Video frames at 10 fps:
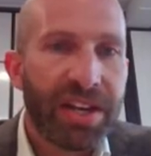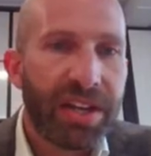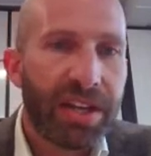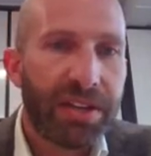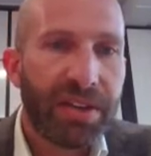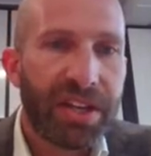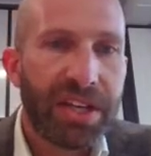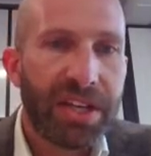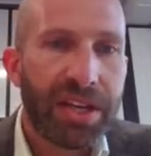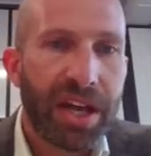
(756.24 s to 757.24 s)
in
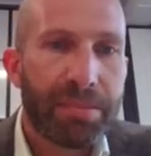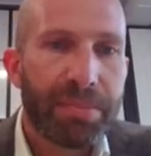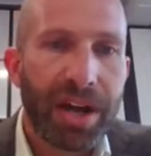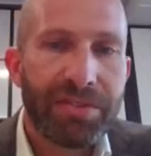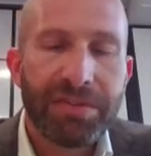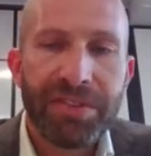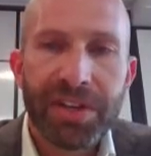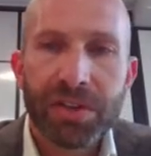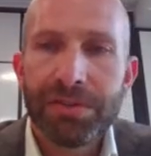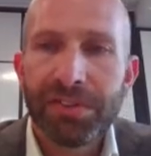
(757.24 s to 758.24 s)
the private
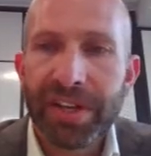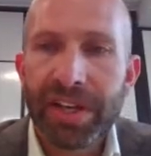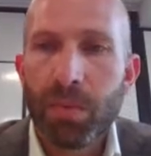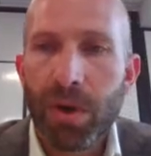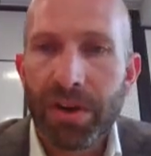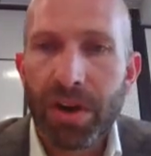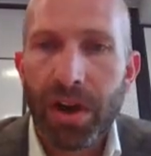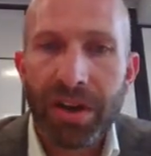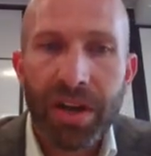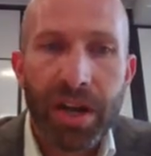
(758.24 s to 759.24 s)
vehicle fleet and
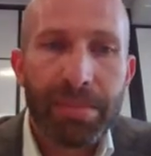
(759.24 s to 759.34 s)
whatnot.